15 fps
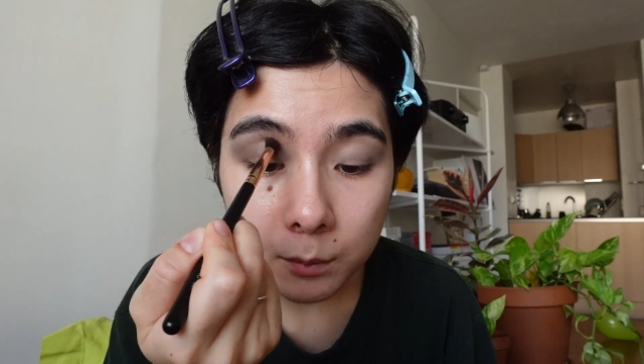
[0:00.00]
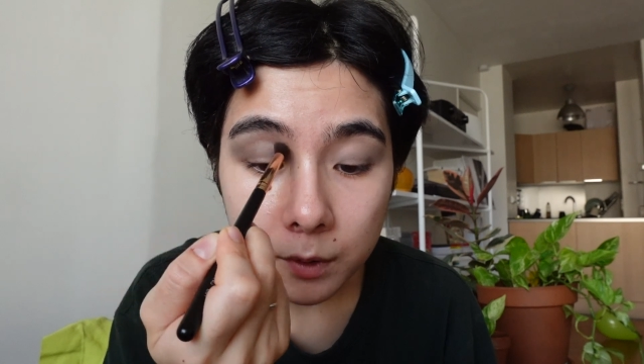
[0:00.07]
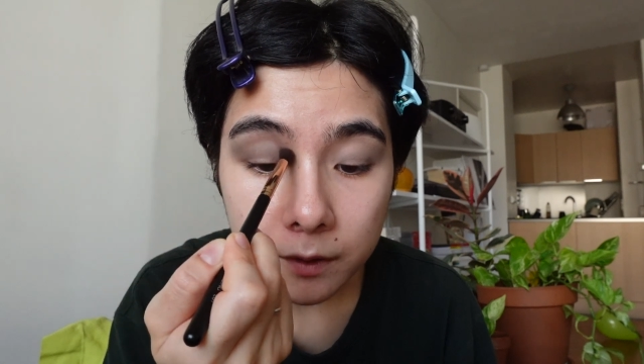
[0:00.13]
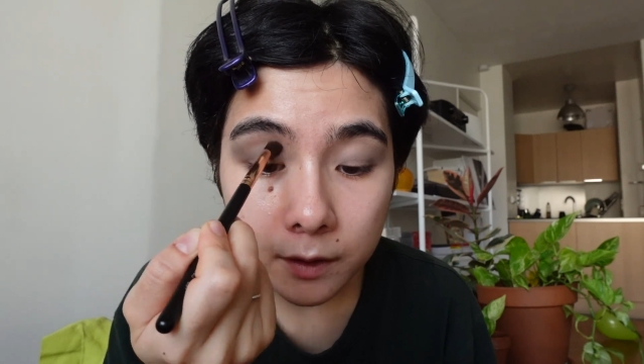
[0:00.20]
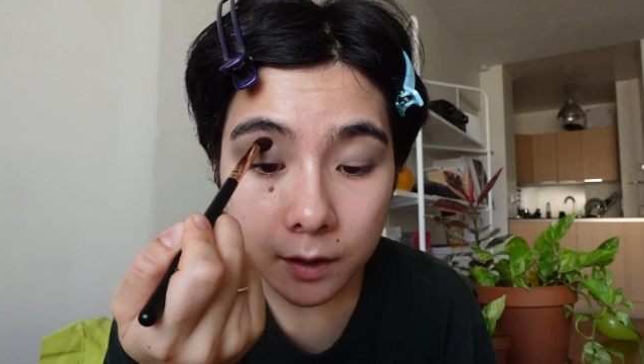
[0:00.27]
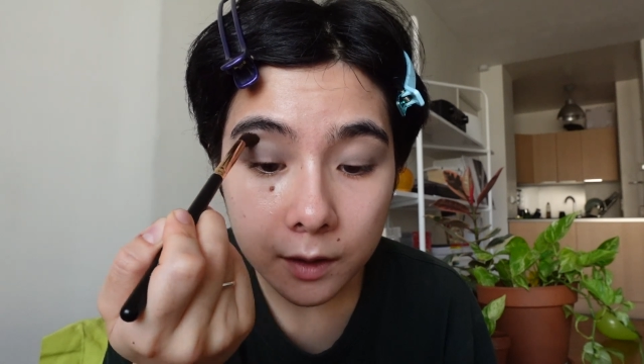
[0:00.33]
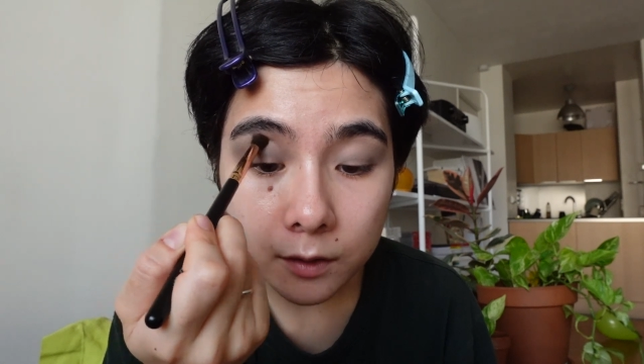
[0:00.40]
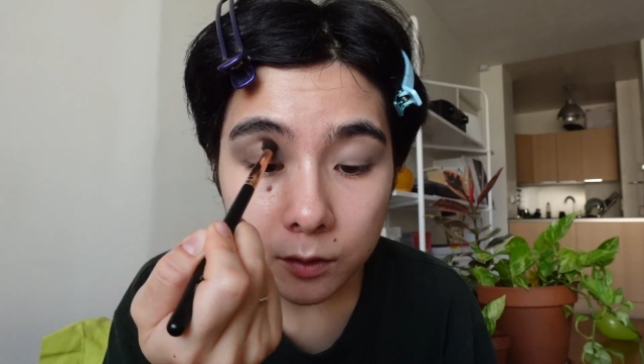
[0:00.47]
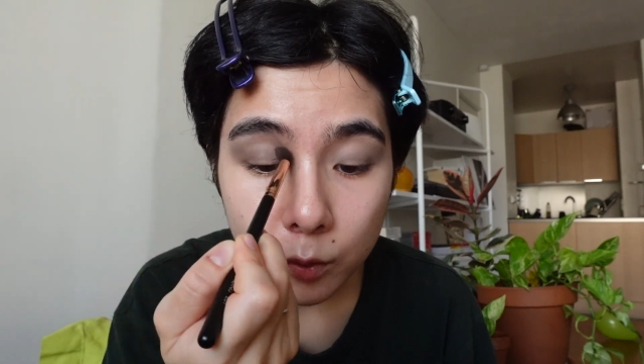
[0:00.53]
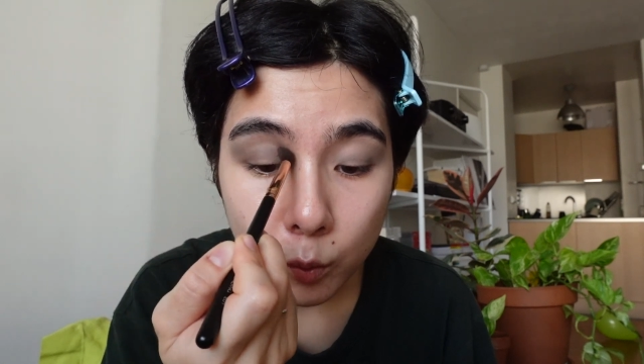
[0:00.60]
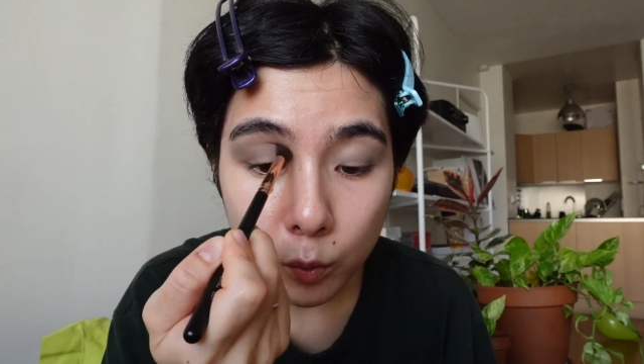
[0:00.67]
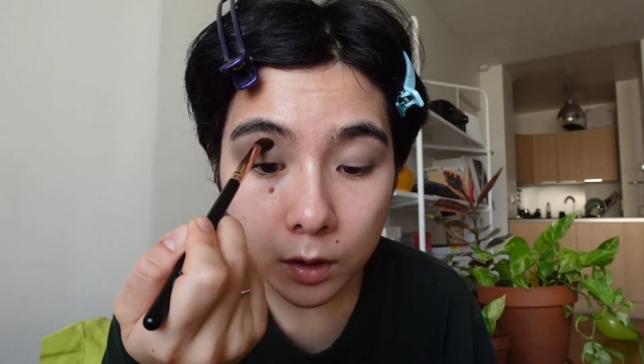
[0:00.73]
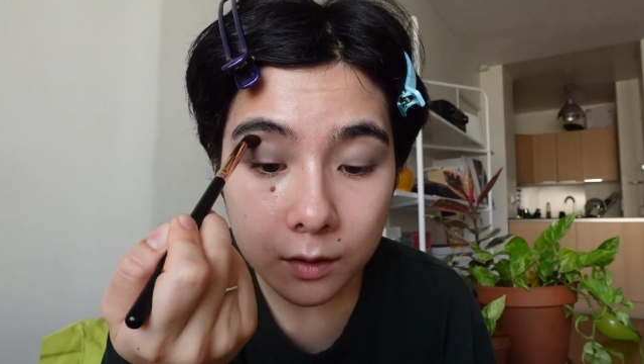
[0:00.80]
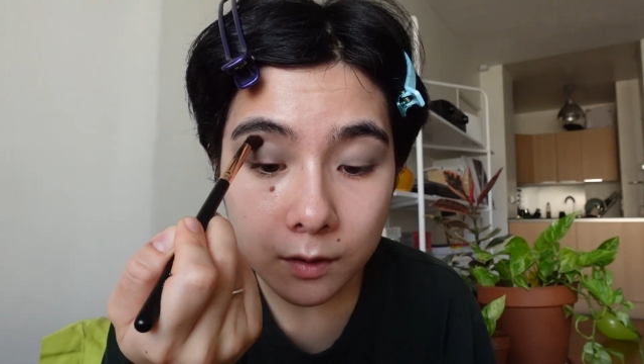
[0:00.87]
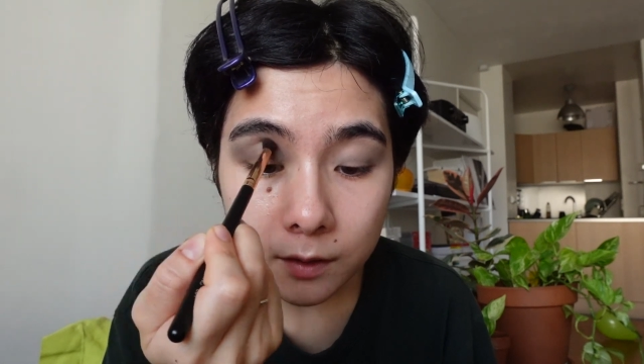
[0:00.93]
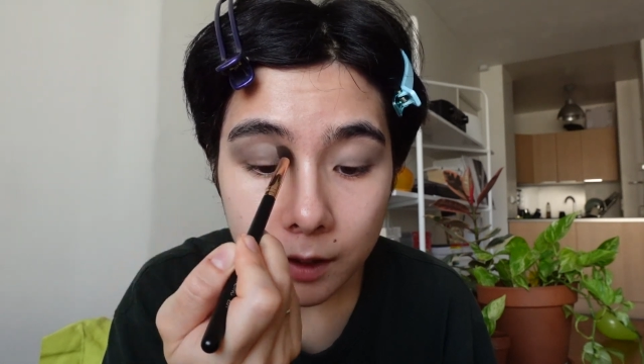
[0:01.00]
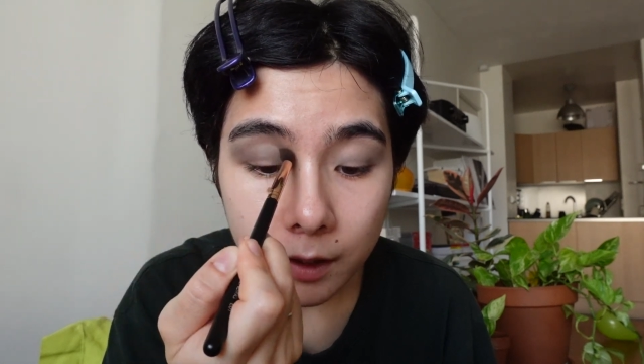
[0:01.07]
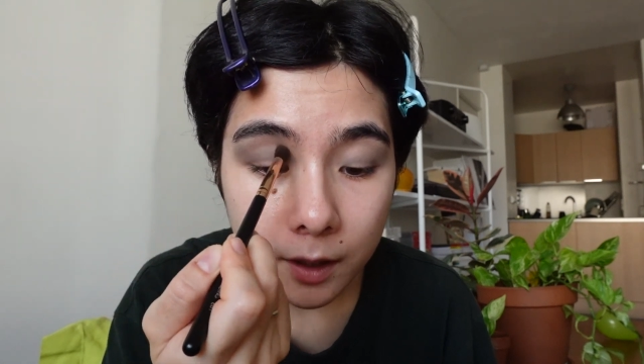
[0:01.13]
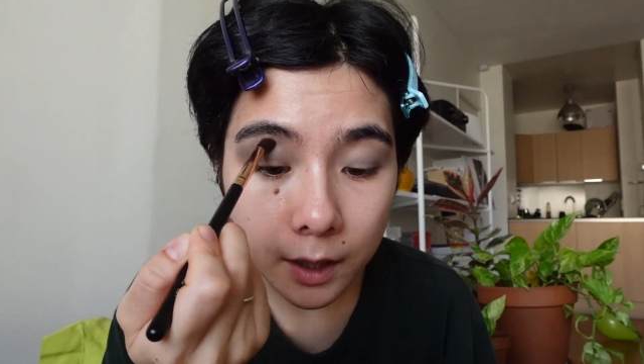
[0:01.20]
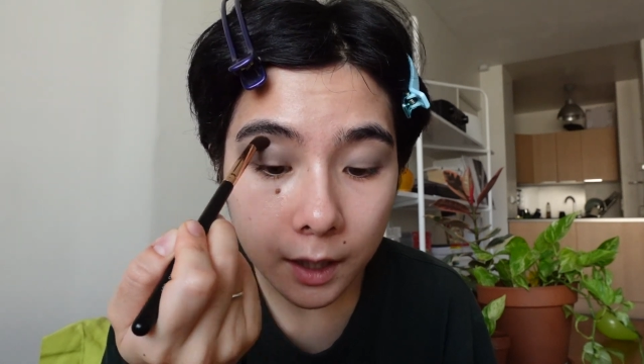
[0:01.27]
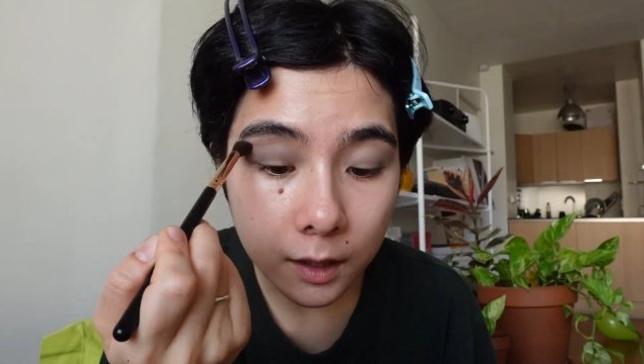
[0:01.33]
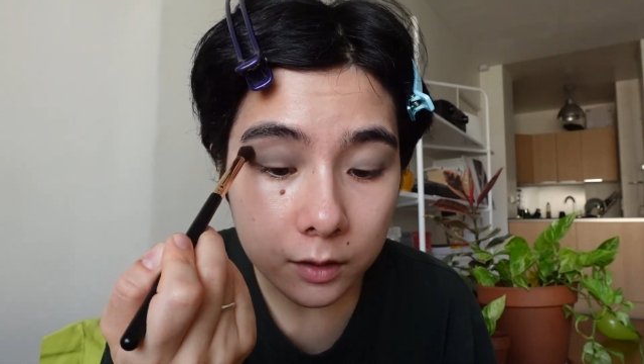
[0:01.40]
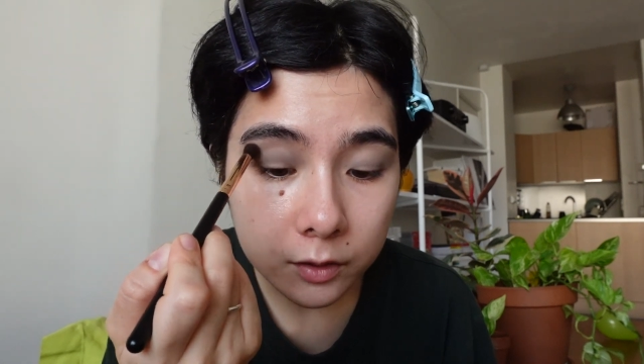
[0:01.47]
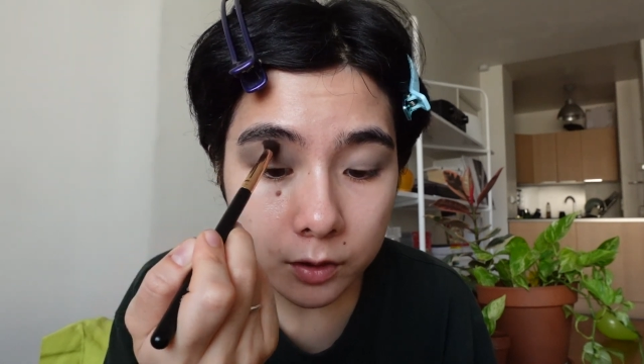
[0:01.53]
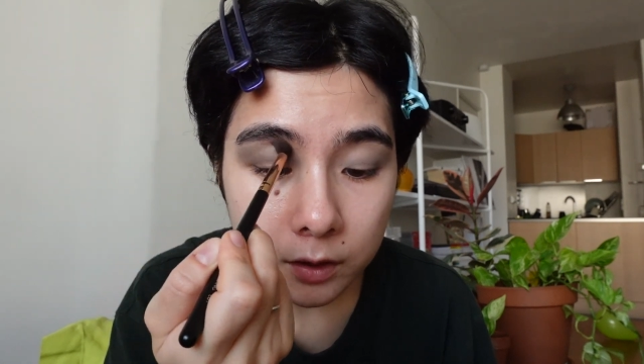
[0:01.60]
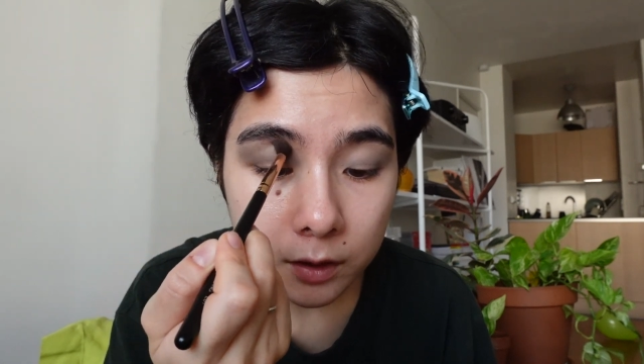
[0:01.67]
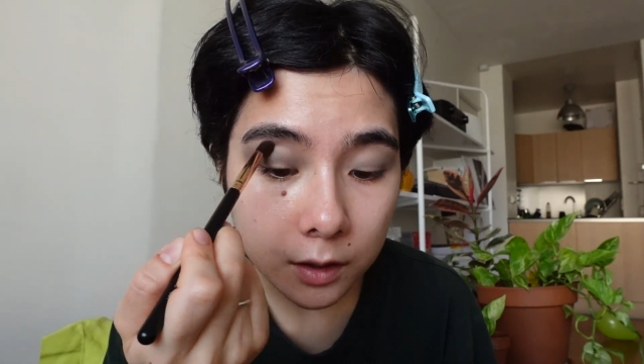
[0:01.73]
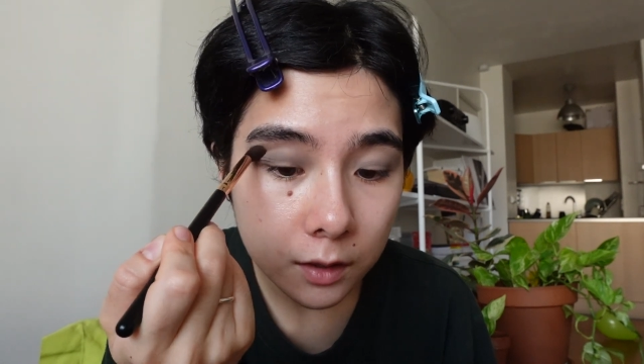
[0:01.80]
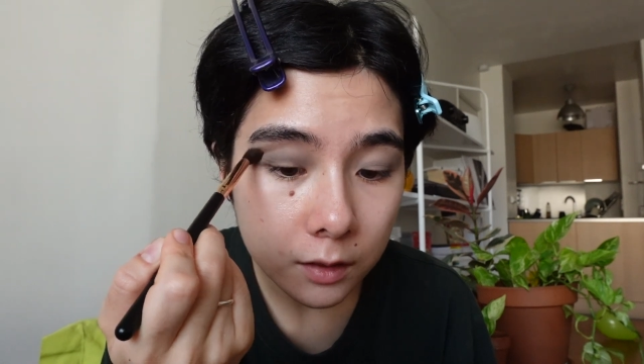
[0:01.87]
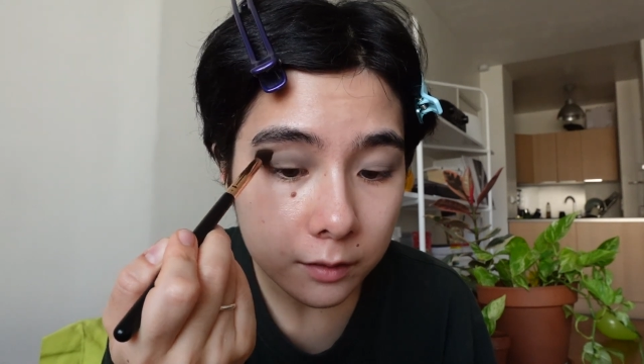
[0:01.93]
but then the ones that I
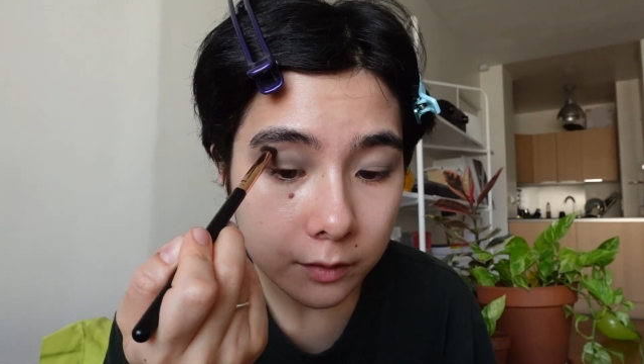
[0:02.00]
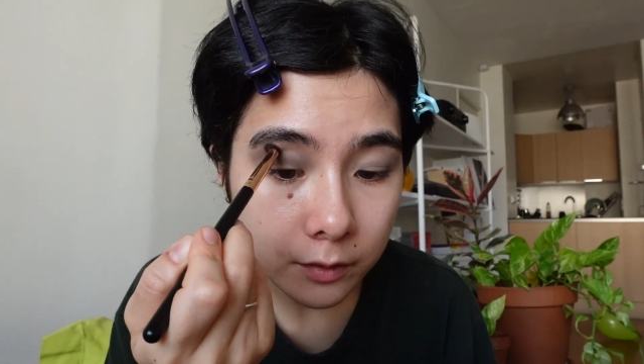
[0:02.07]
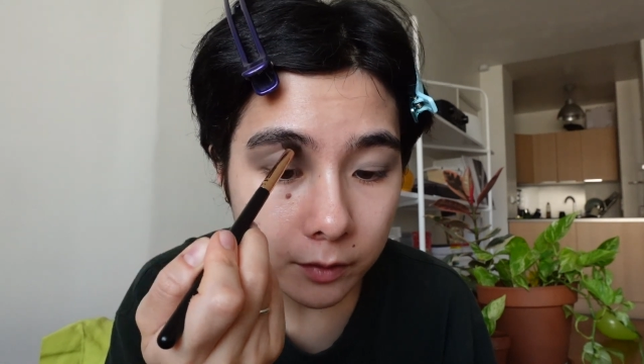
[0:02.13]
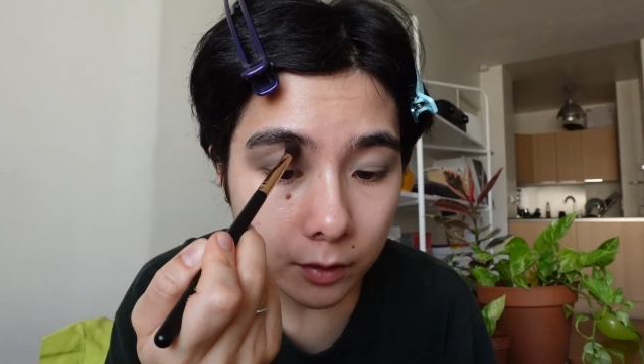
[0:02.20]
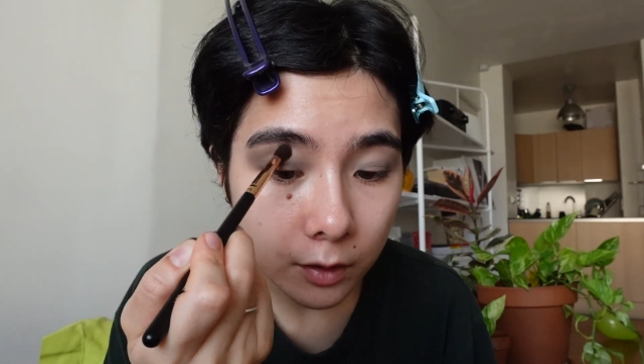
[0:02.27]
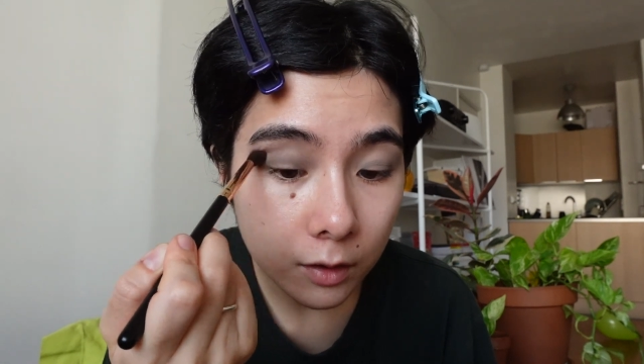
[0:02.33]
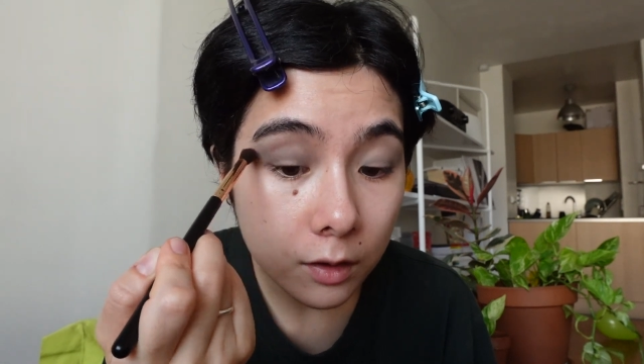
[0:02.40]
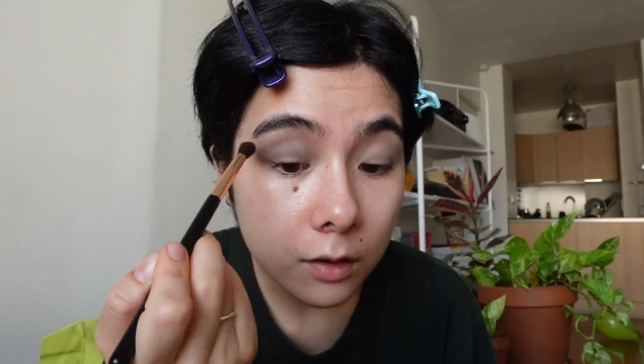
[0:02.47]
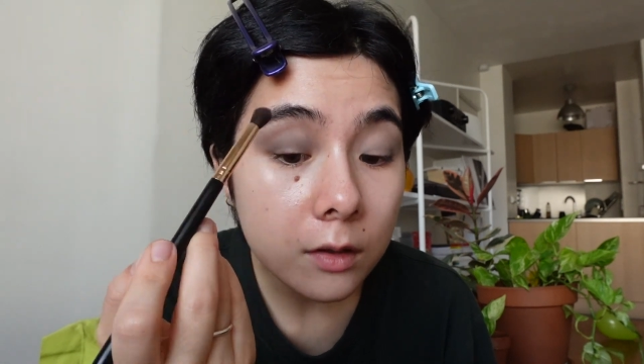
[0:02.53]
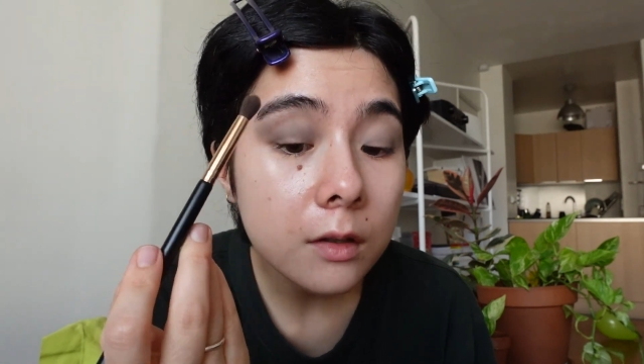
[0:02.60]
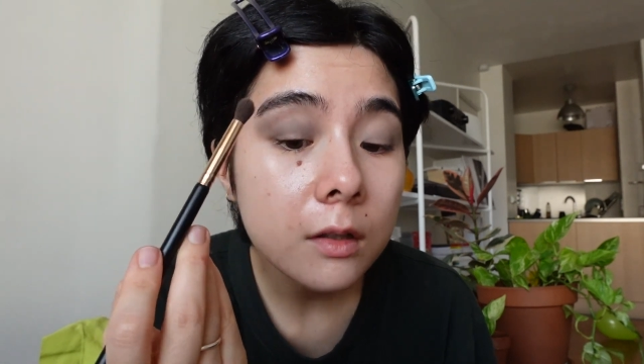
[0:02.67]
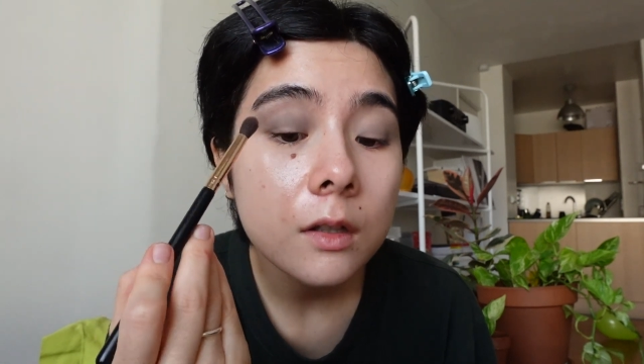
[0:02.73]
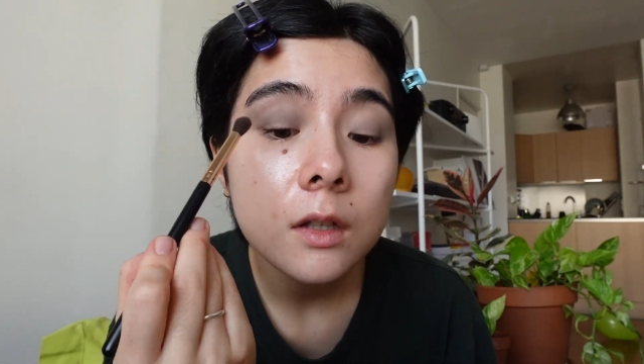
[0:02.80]
actually saw,